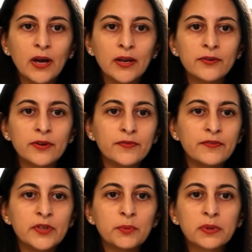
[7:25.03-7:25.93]

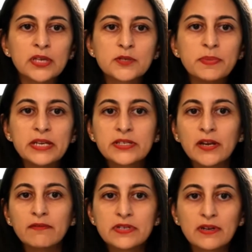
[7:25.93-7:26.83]
150-plus peak
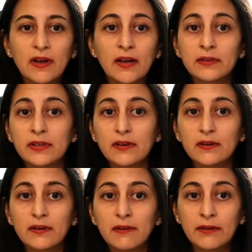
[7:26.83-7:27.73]
shavers around
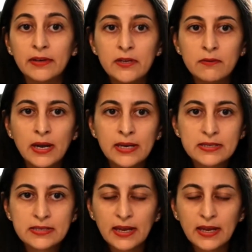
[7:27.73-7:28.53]
the U.S.